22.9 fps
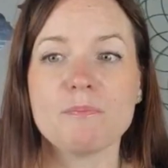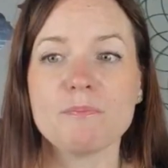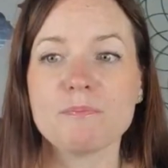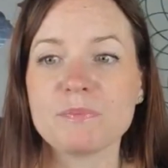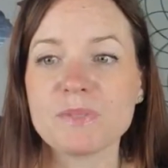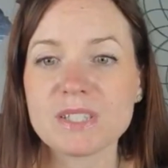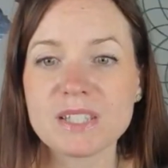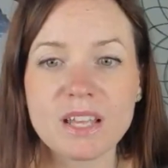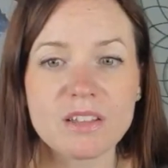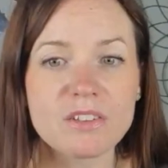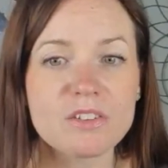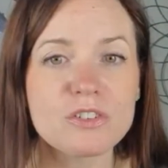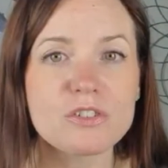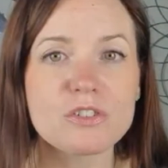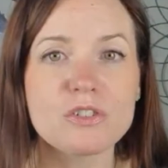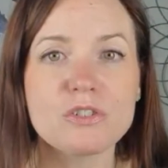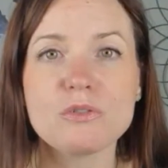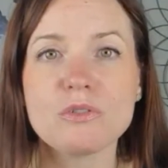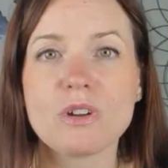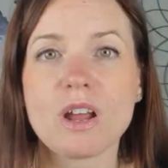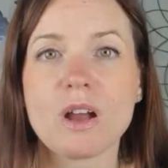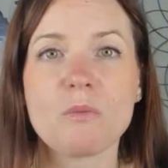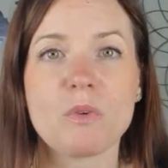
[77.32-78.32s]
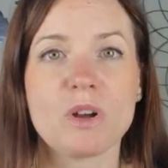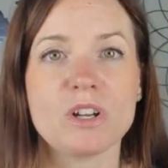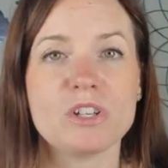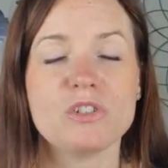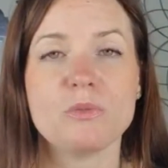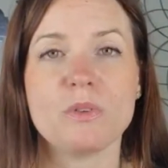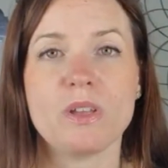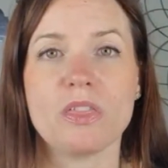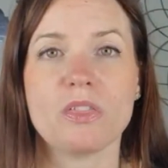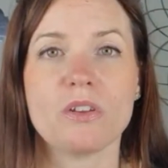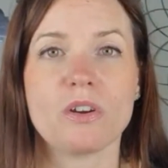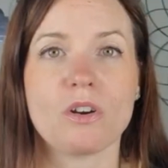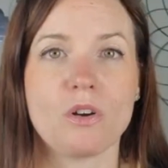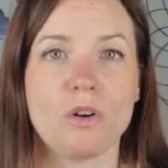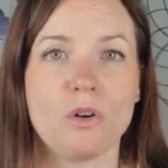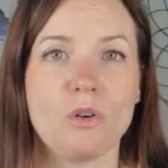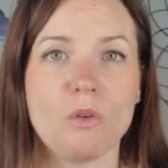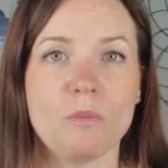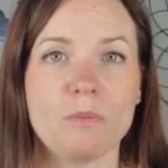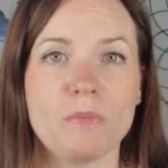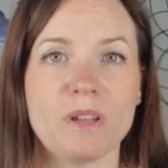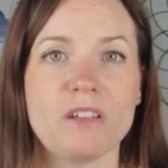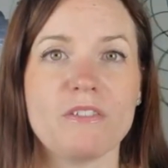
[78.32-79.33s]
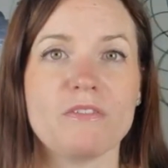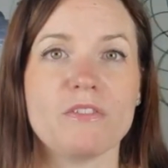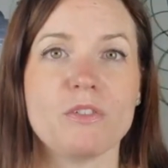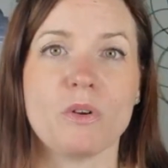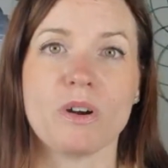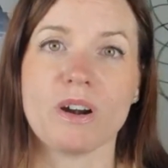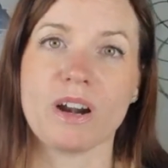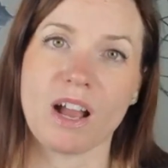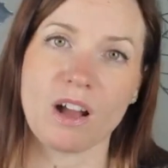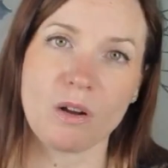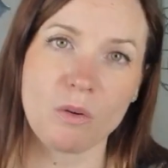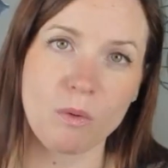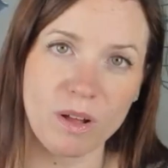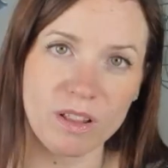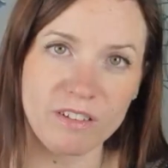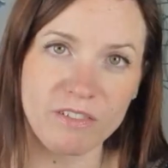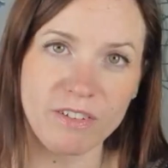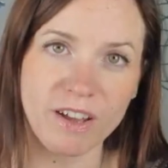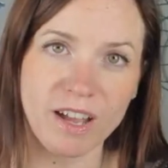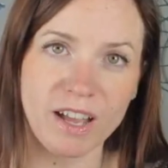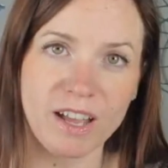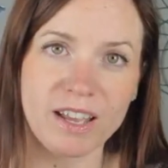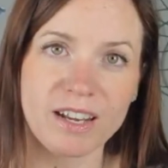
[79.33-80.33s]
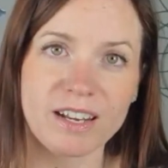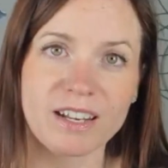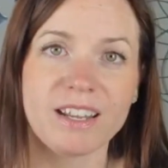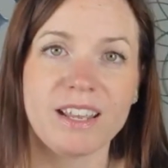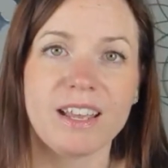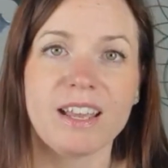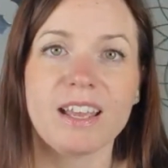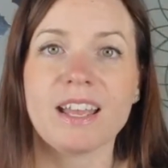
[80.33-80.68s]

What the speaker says: Sellers do not want you in their home if you are not qualified.